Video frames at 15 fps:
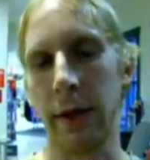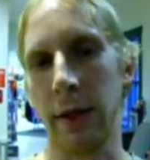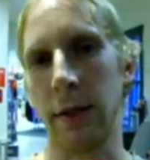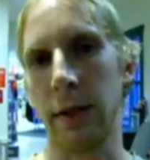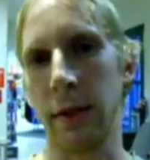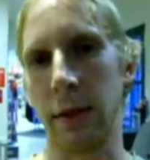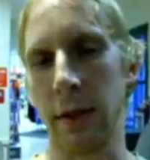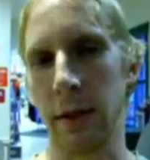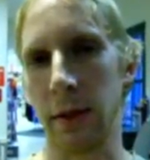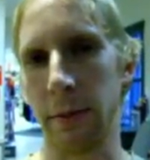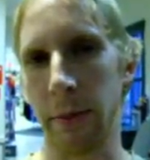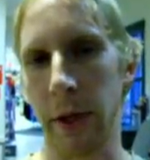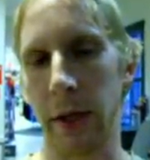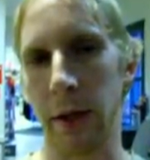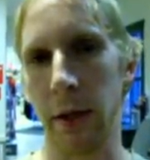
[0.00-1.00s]
This is
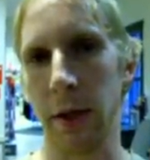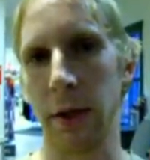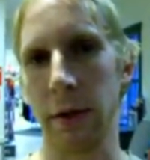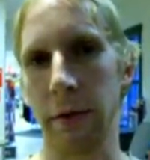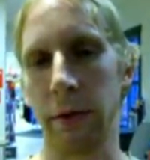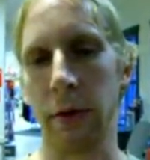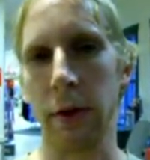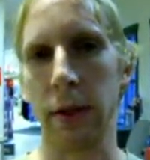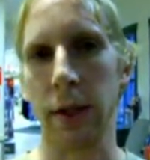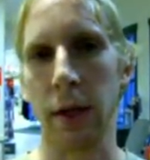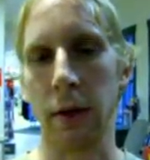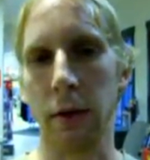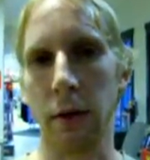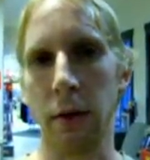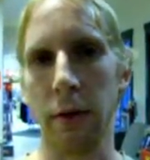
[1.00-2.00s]
just speculation, of course.
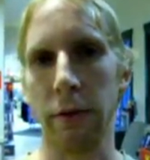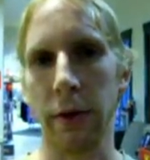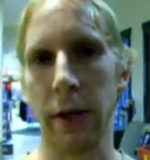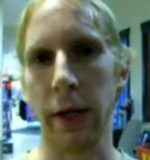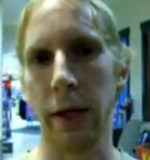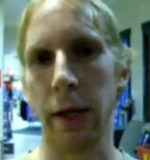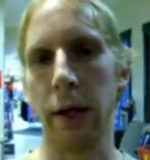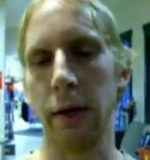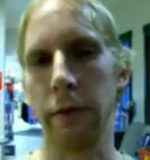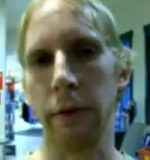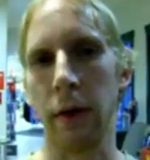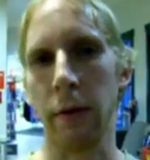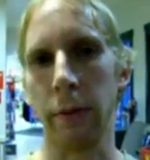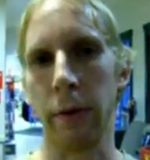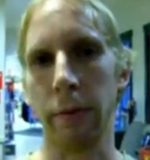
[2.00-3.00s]
I don't know if they had any
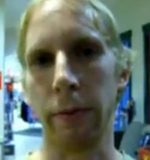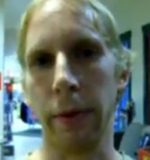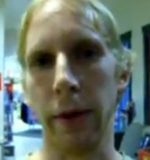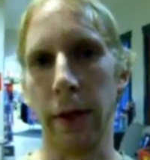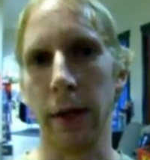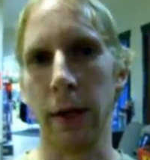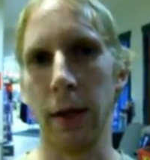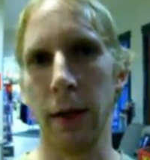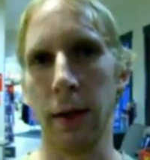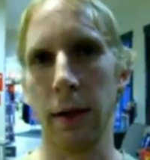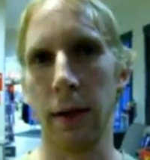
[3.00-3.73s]
involvement, but...